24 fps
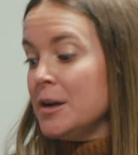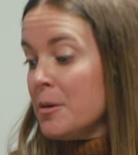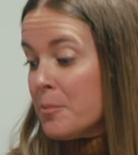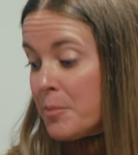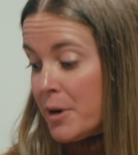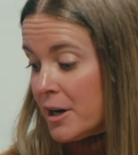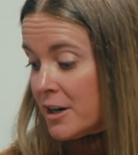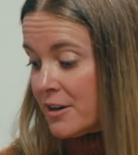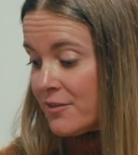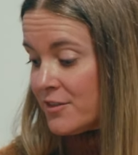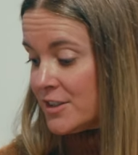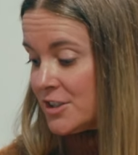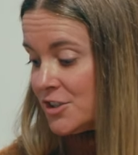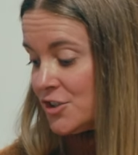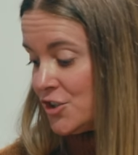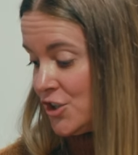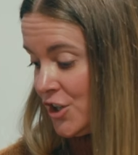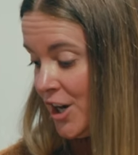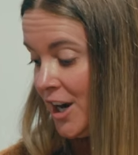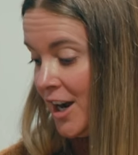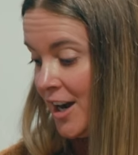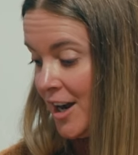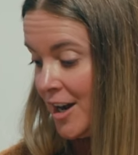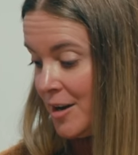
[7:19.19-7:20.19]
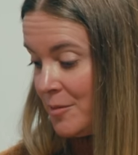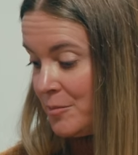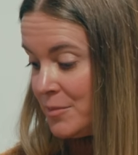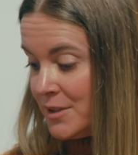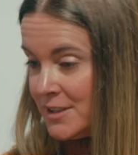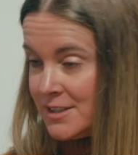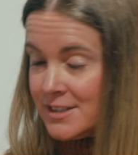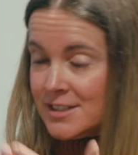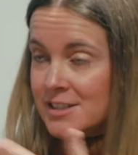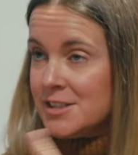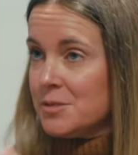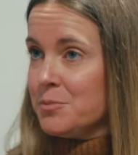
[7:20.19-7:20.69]
Part of its job
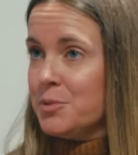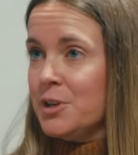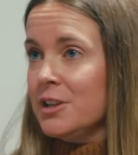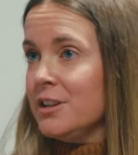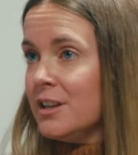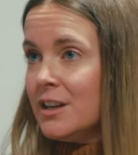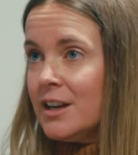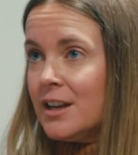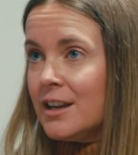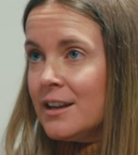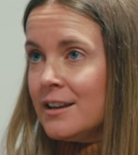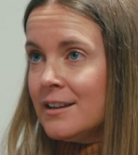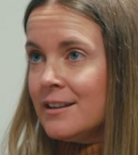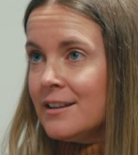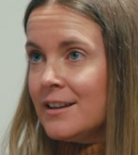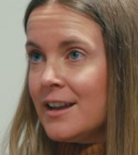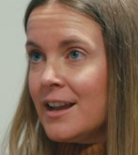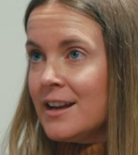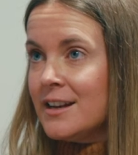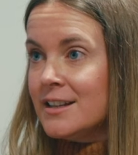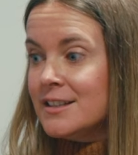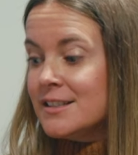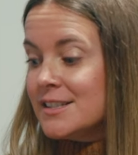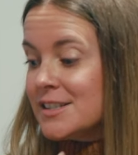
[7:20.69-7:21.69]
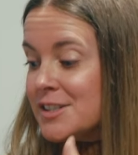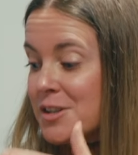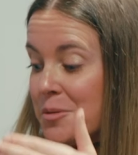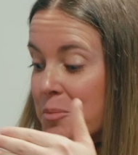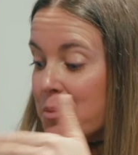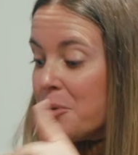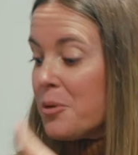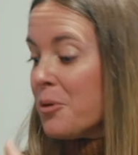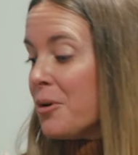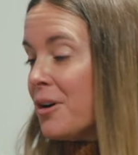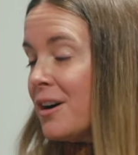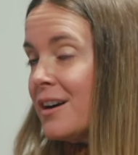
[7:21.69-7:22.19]
is stability, and it's
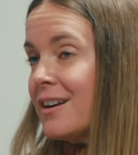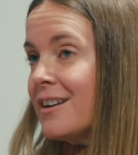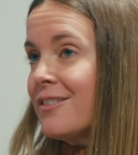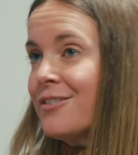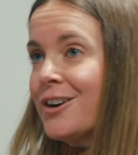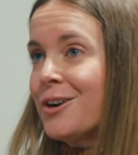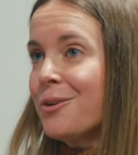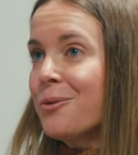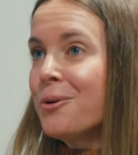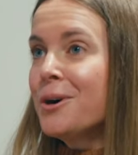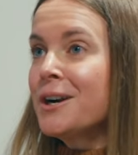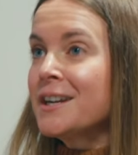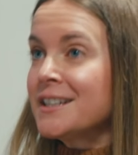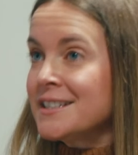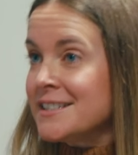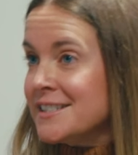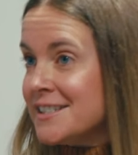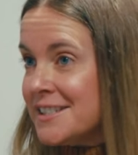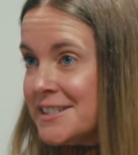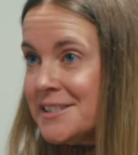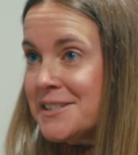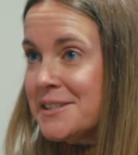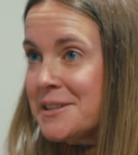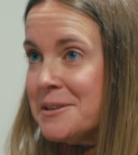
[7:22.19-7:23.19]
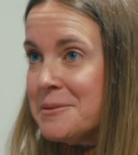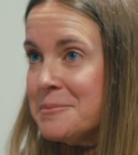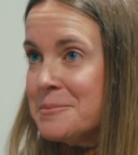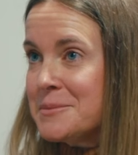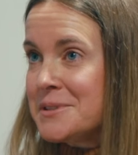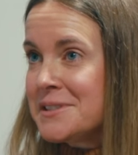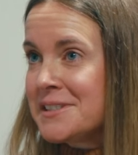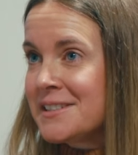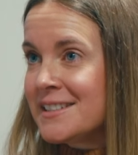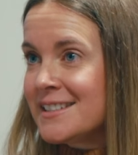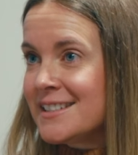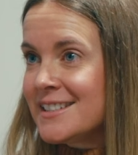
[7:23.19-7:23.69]
support of our organ
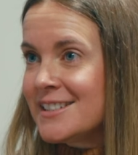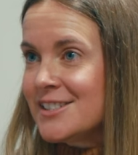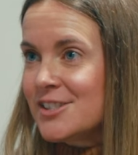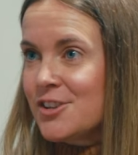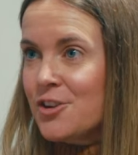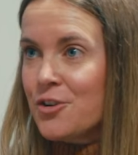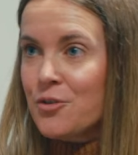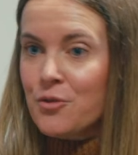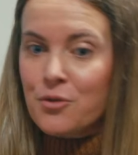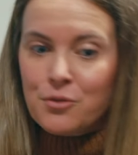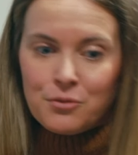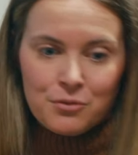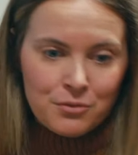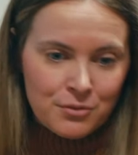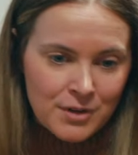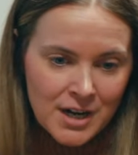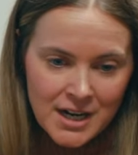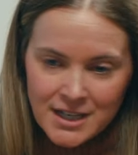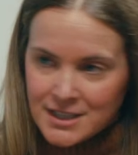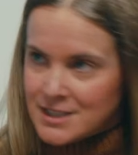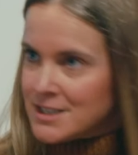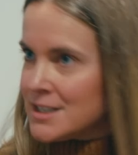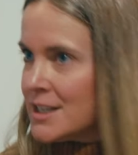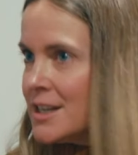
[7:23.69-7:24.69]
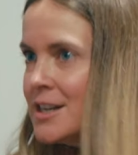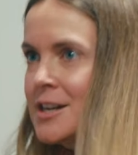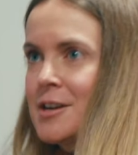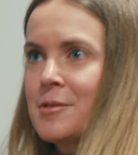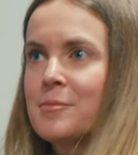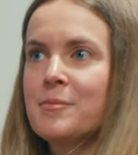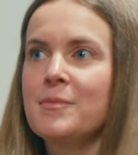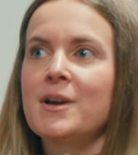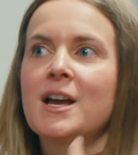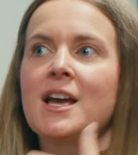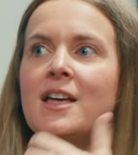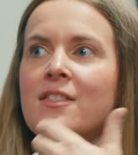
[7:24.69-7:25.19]
systems. So
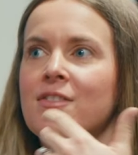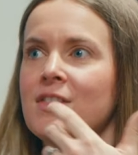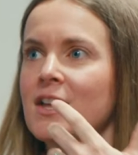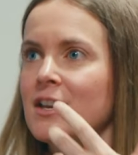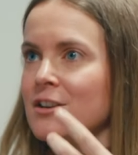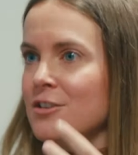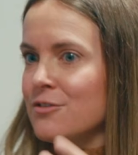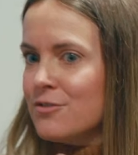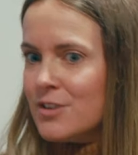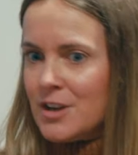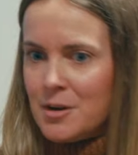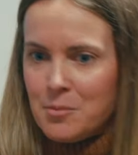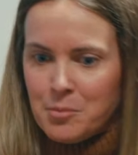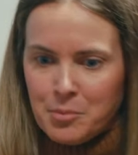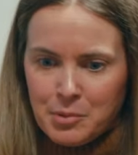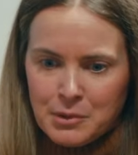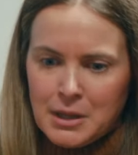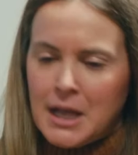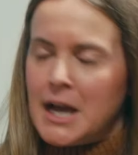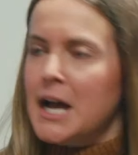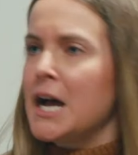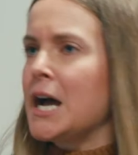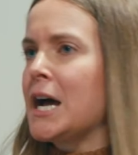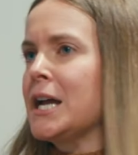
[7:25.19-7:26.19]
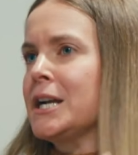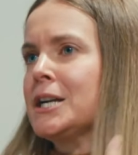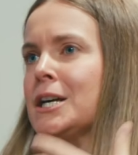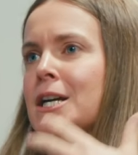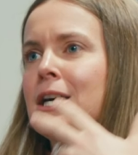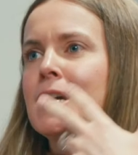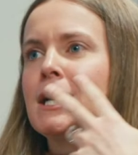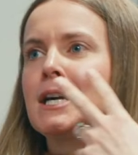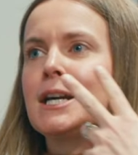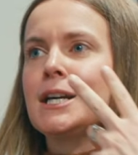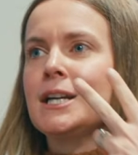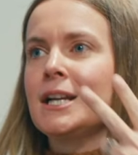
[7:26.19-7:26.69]
rectum, and then you've got
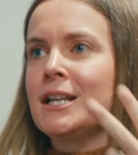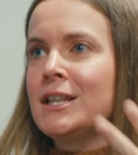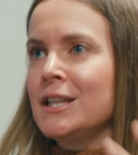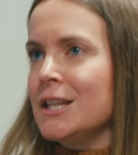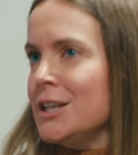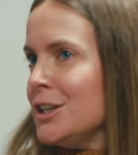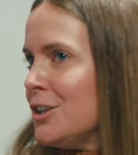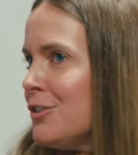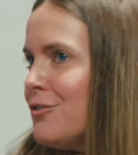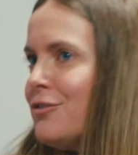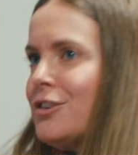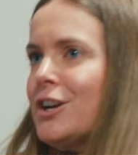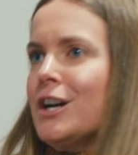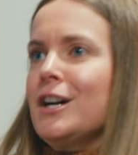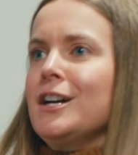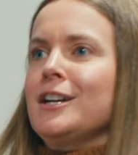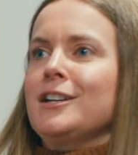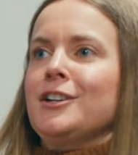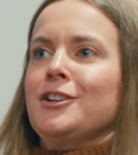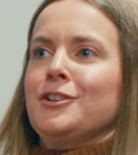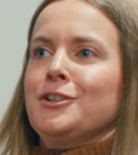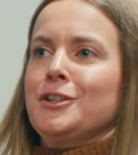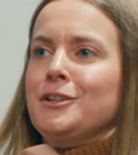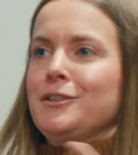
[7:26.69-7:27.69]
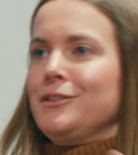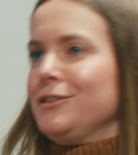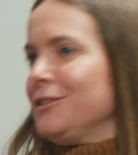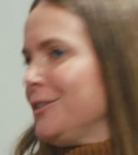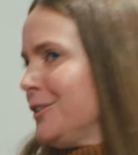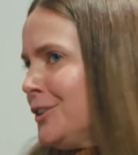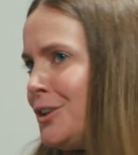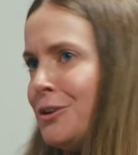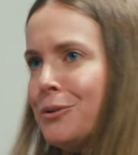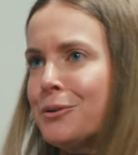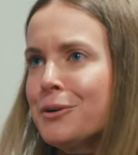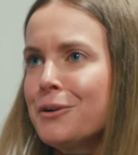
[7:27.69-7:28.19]
bladder, and then you've got your
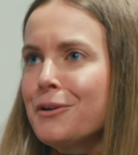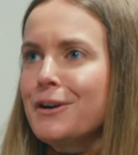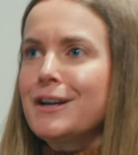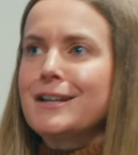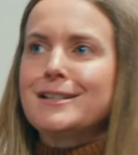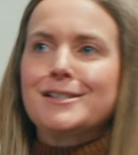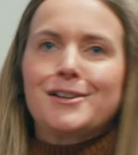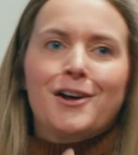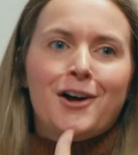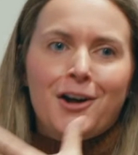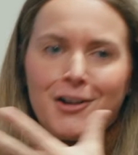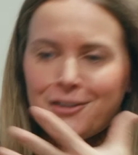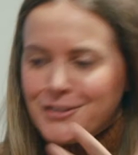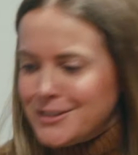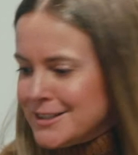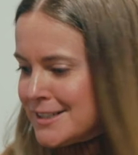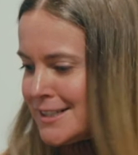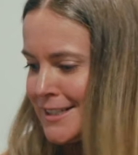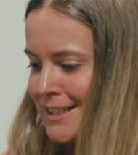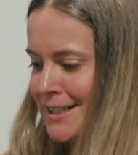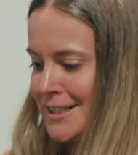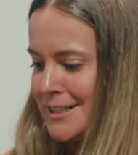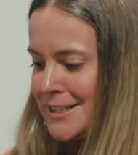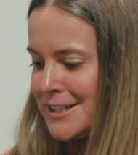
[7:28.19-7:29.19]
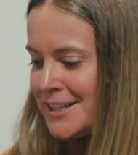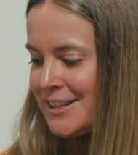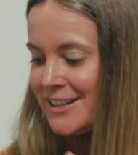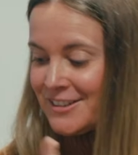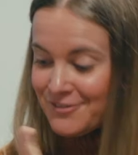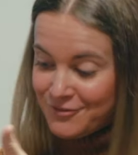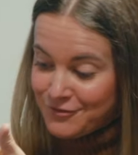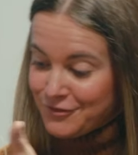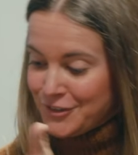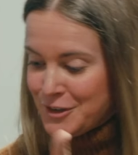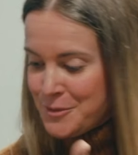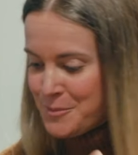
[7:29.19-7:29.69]
uterus, all these things
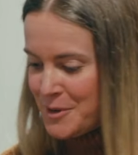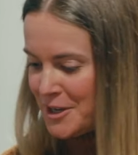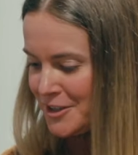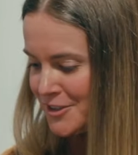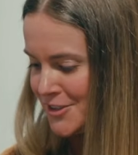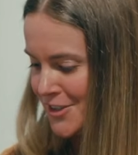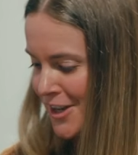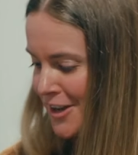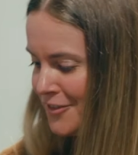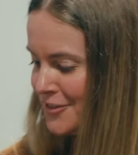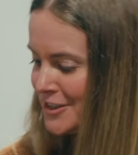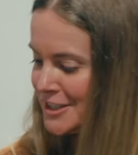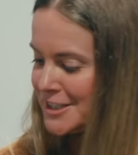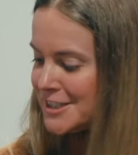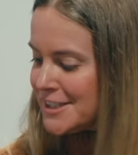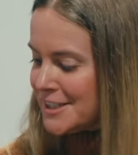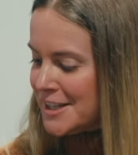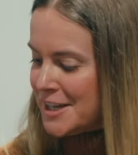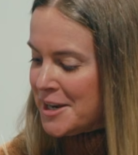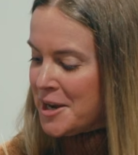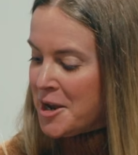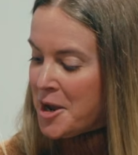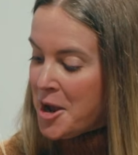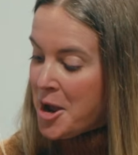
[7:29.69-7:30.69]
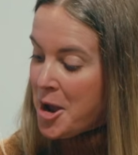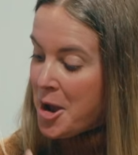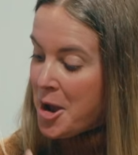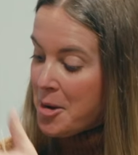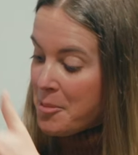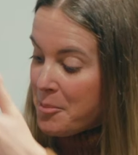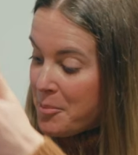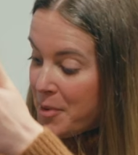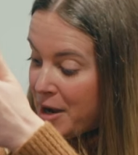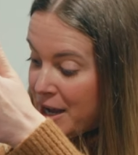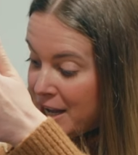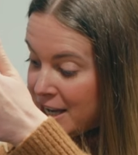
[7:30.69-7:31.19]
in females, obviously,
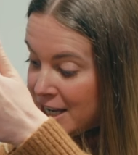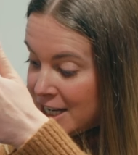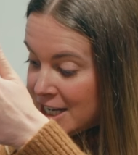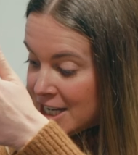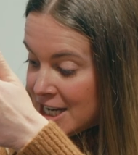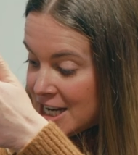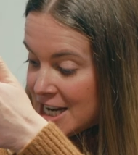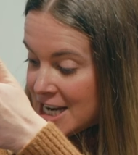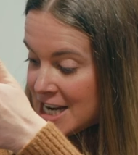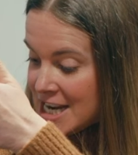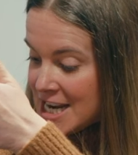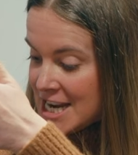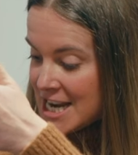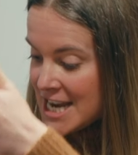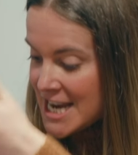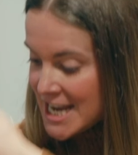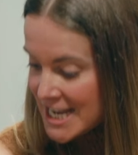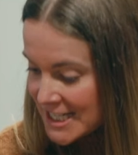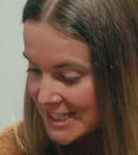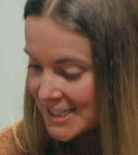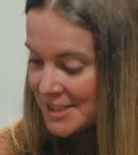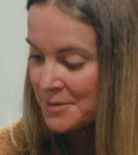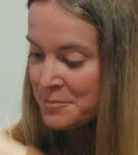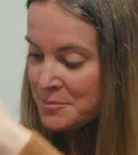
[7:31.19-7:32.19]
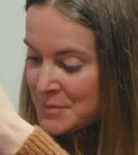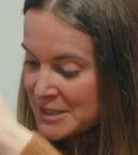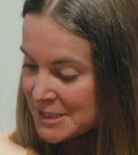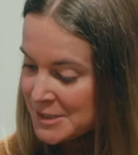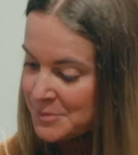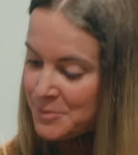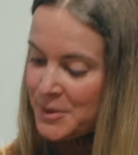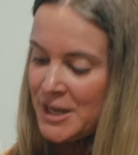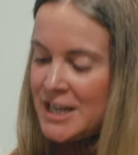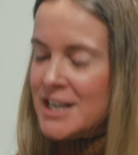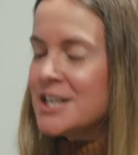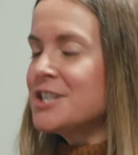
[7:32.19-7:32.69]
but it's a
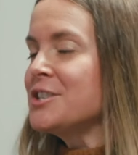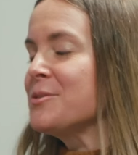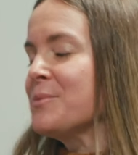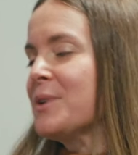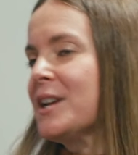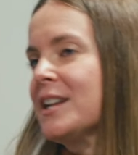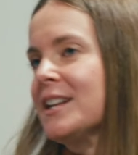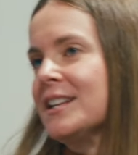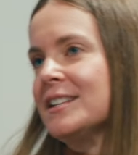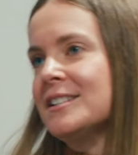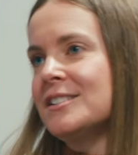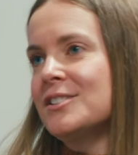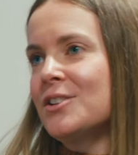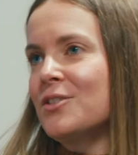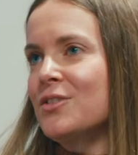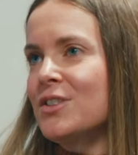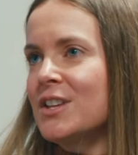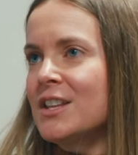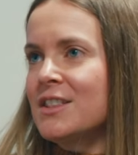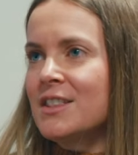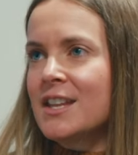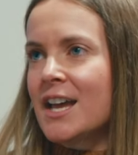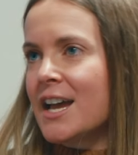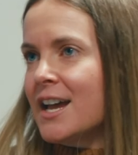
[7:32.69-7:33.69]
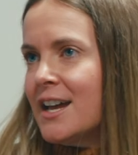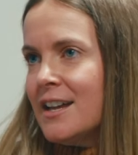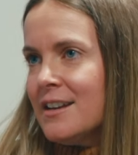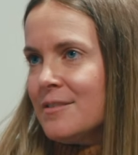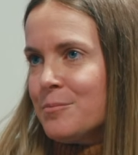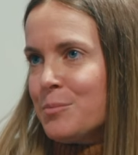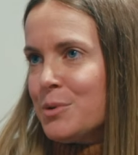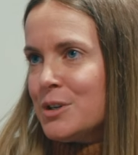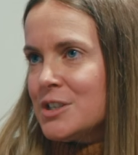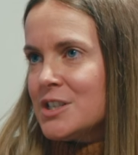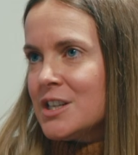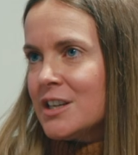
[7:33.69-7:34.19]
mismanagement. And so then
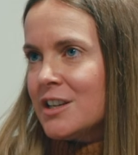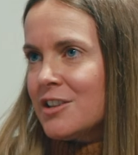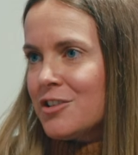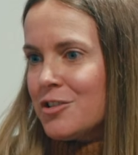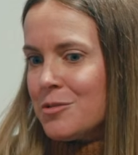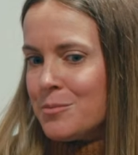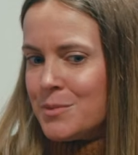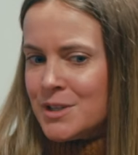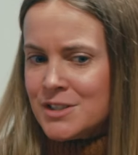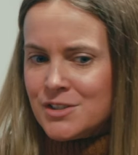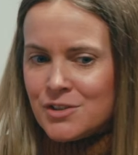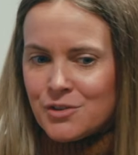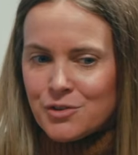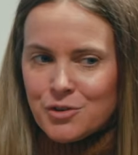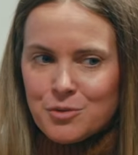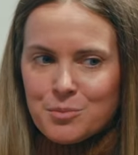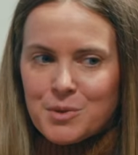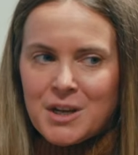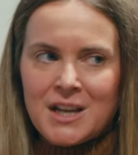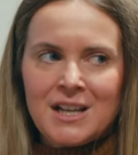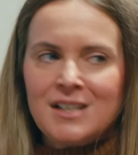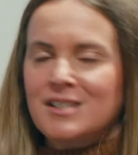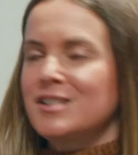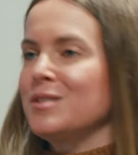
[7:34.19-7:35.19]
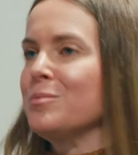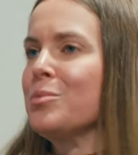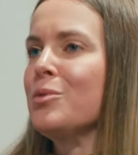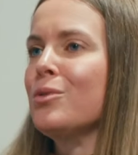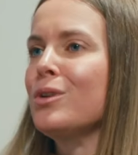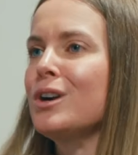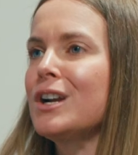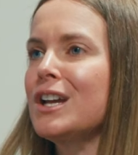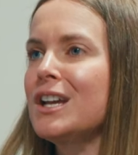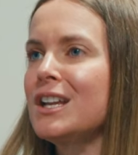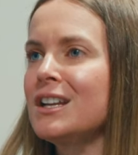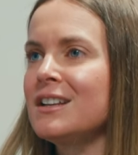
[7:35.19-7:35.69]
that particular muscle group can't
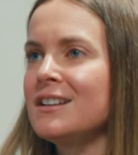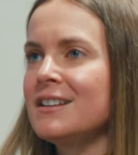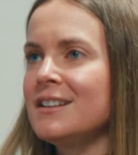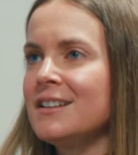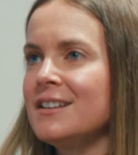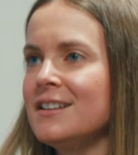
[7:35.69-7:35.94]
support it.